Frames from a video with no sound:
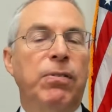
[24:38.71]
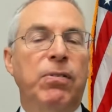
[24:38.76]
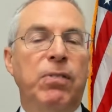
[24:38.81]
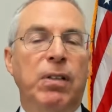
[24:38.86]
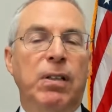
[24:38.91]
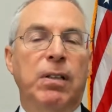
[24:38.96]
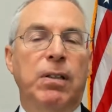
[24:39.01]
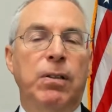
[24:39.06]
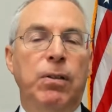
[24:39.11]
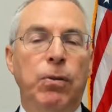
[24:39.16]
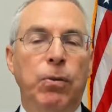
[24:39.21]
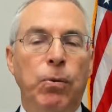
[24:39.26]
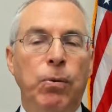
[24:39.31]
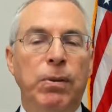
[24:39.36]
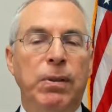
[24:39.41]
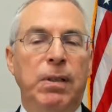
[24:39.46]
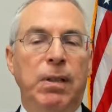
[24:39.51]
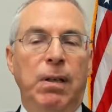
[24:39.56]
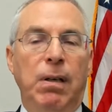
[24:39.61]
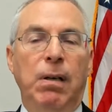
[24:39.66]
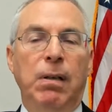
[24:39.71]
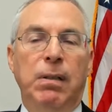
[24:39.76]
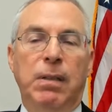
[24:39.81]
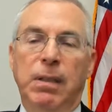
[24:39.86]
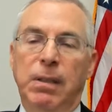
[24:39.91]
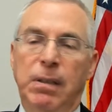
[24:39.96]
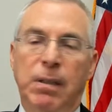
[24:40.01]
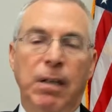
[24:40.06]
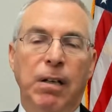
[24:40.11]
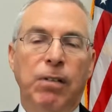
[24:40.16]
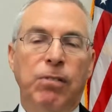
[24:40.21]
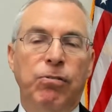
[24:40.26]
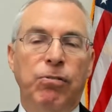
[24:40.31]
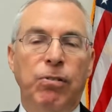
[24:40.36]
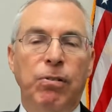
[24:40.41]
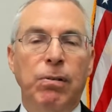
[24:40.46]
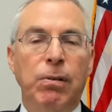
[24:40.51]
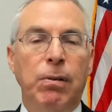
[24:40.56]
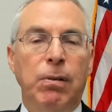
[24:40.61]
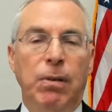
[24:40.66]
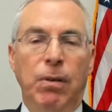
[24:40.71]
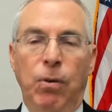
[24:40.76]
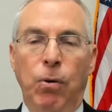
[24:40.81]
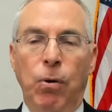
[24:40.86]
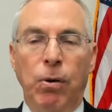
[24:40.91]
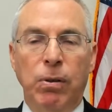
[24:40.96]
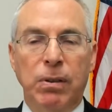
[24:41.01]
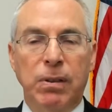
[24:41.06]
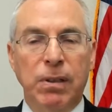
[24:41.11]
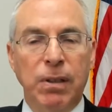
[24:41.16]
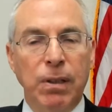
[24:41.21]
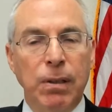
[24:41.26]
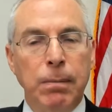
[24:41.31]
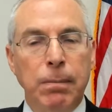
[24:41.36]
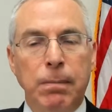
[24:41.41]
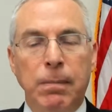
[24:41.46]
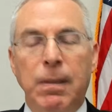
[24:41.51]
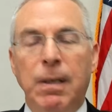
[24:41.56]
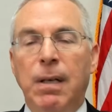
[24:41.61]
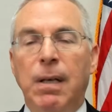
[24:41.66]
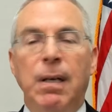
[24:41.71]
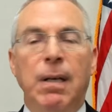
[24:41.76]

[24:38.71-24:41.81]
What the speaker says: security architecture long-term,